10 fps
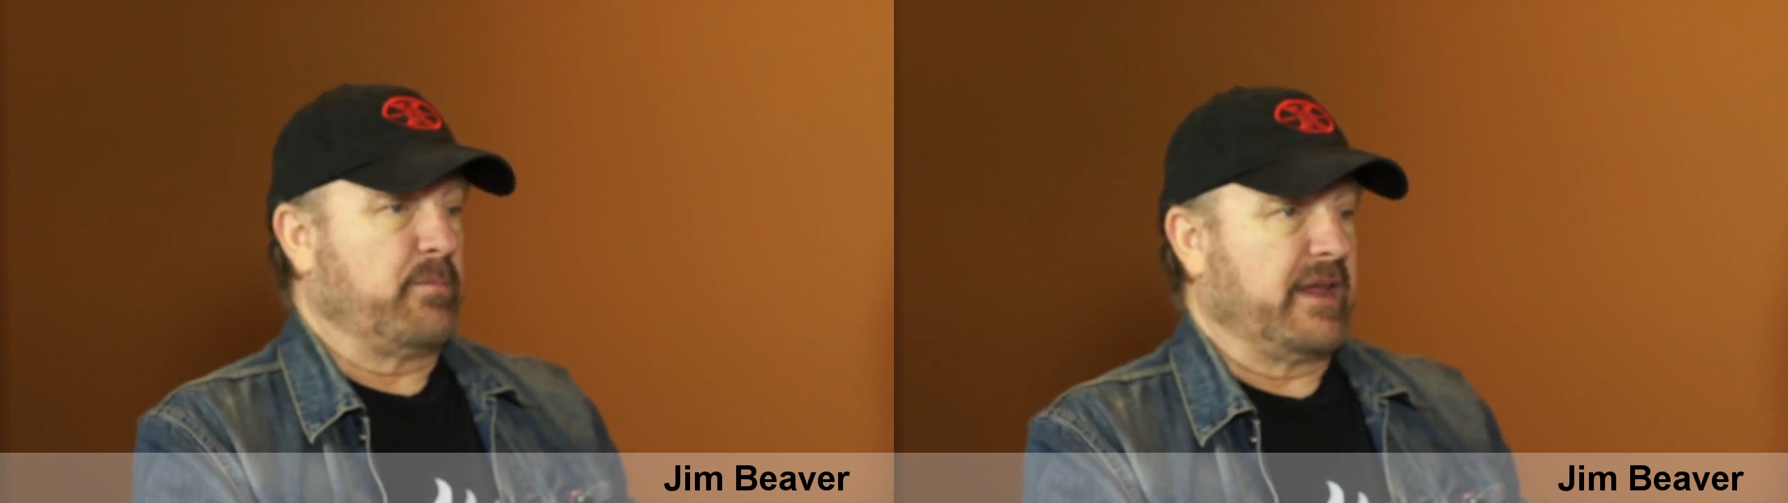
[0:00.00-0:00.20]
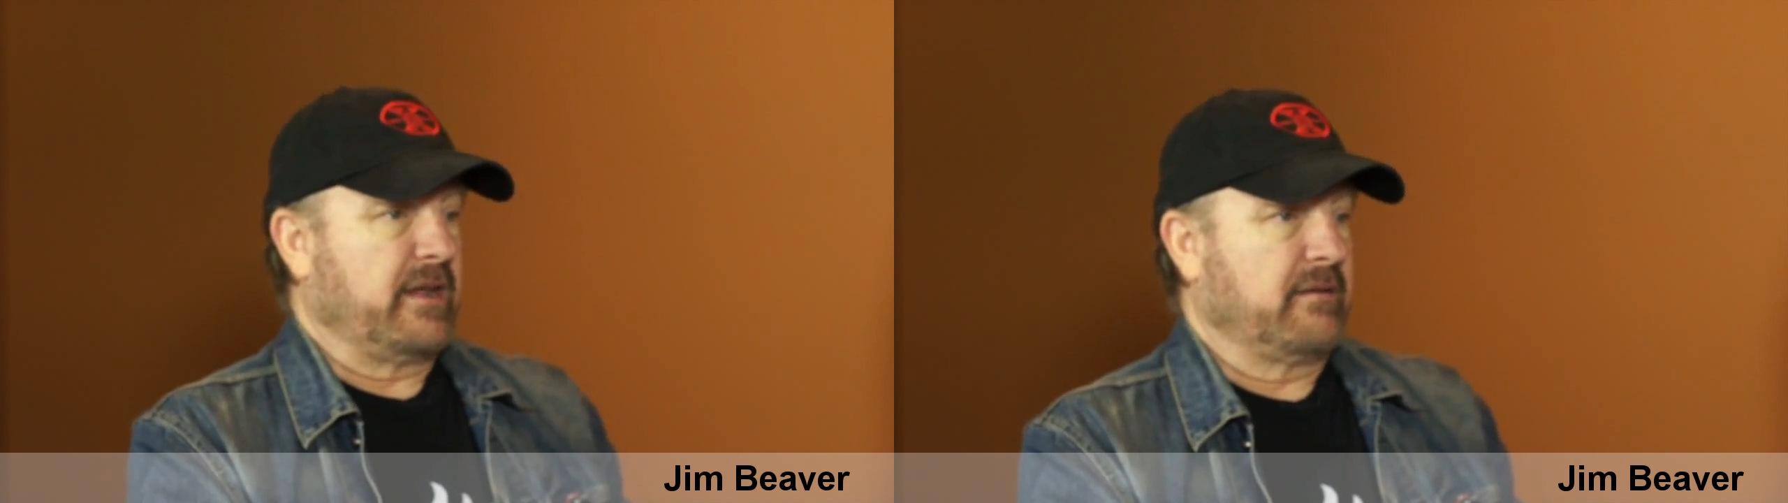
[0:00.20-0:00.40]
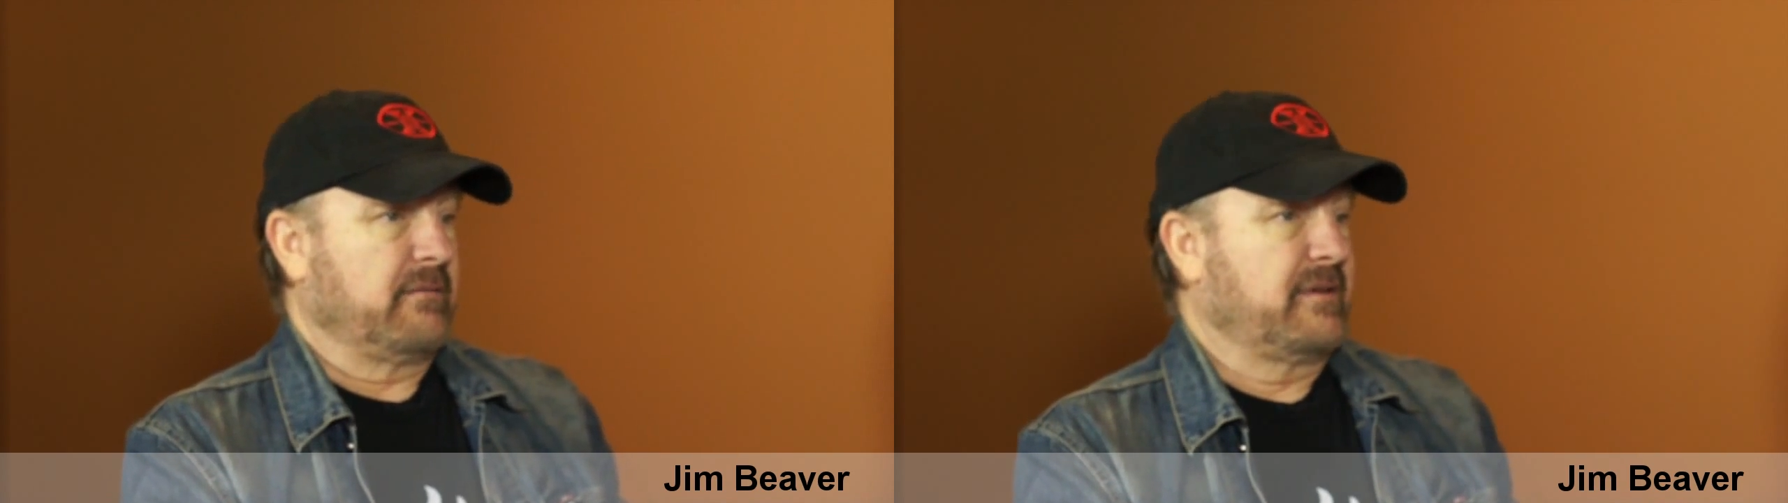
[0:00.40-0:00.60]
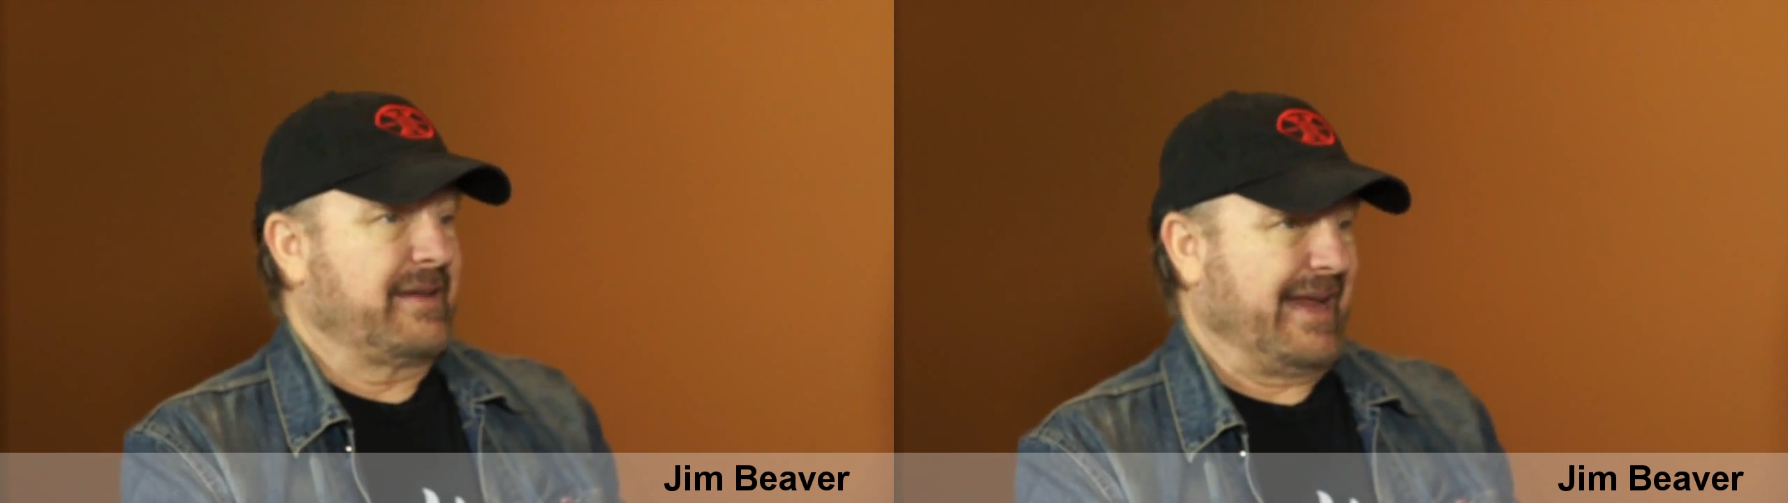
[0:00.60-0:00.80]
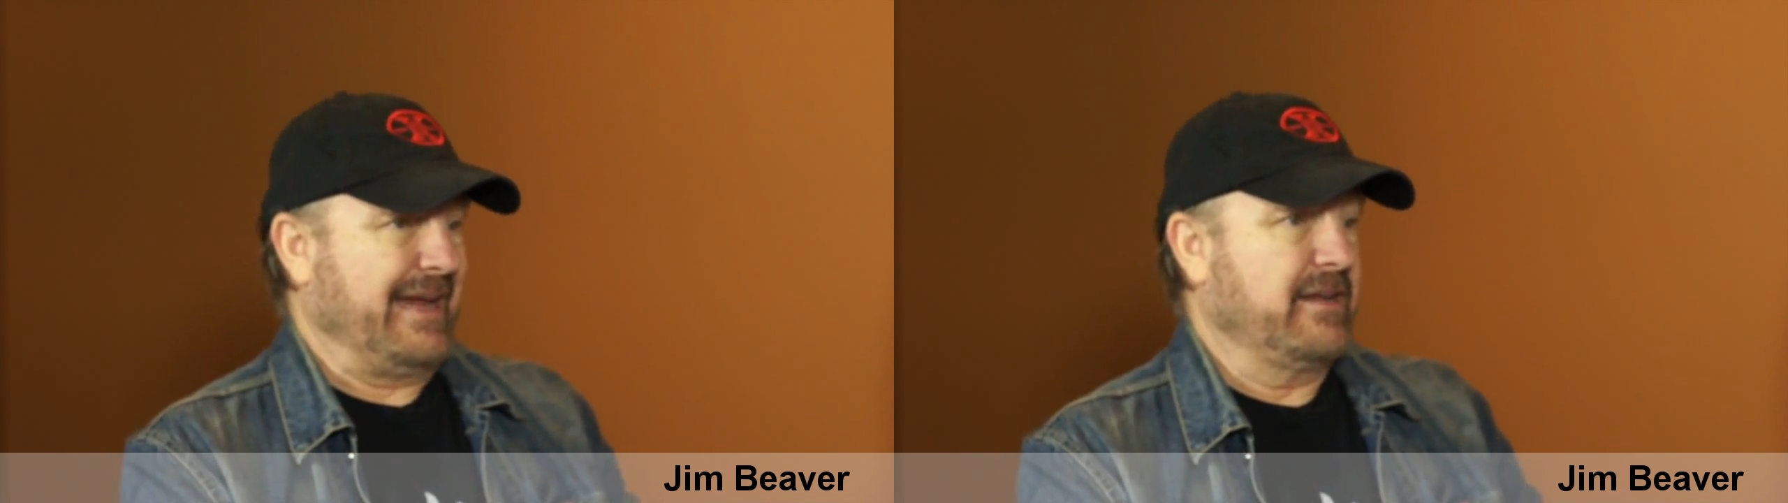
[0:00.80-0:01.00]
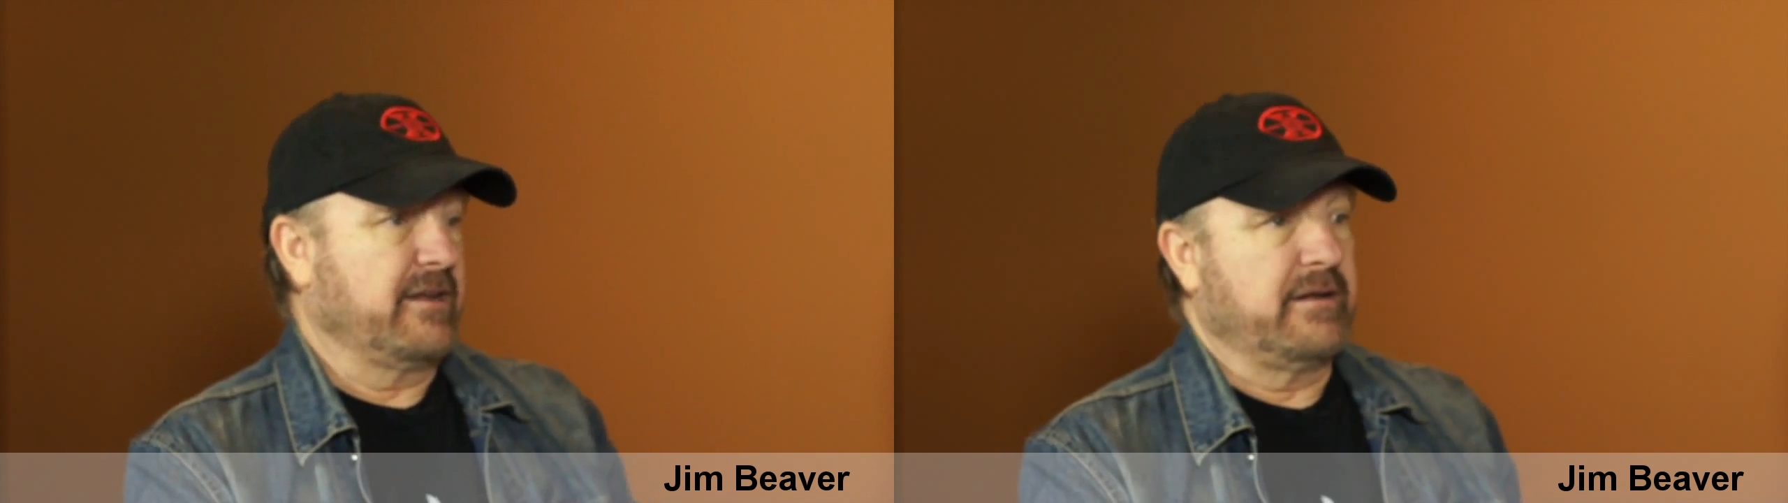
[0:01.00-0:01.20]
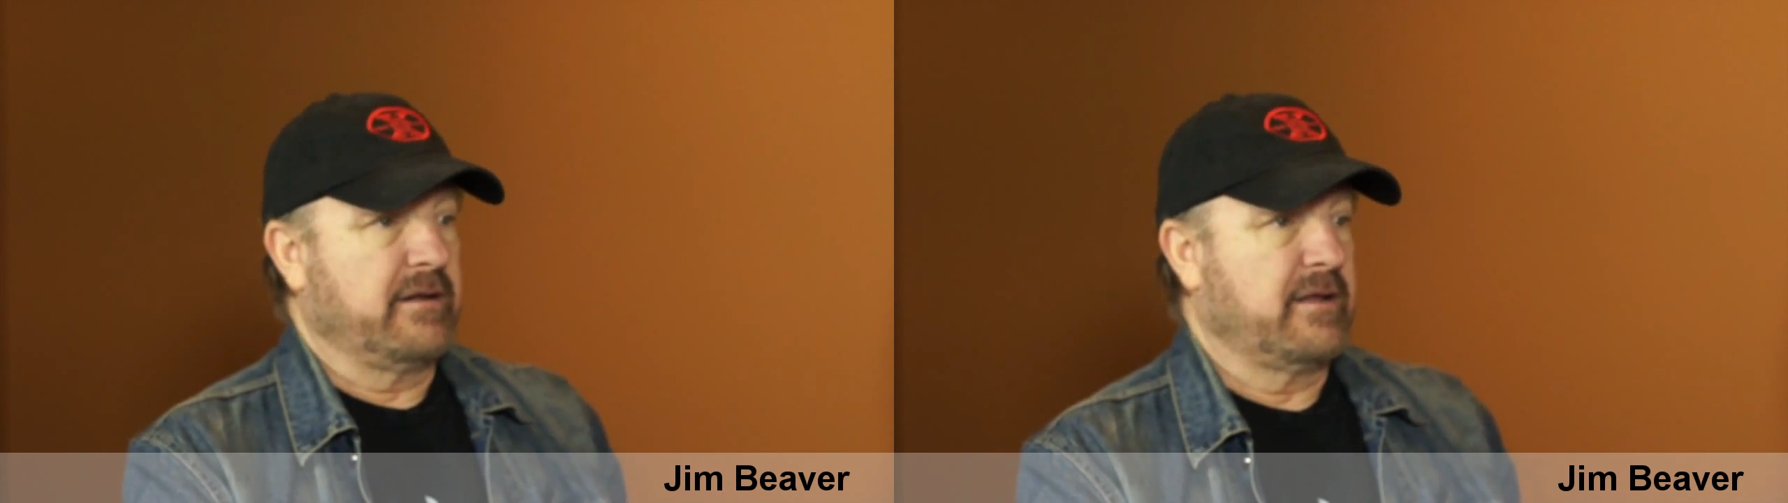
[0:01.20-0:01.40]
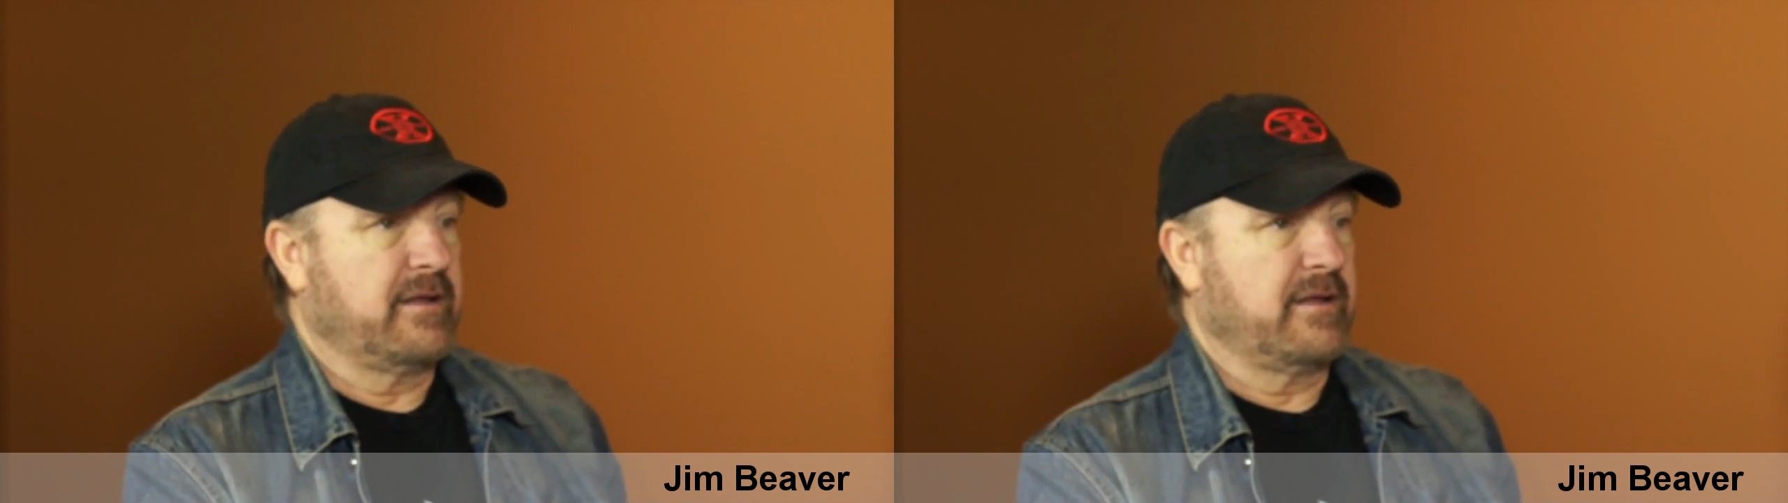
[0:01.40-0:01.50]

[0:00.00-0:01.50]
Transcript: been taken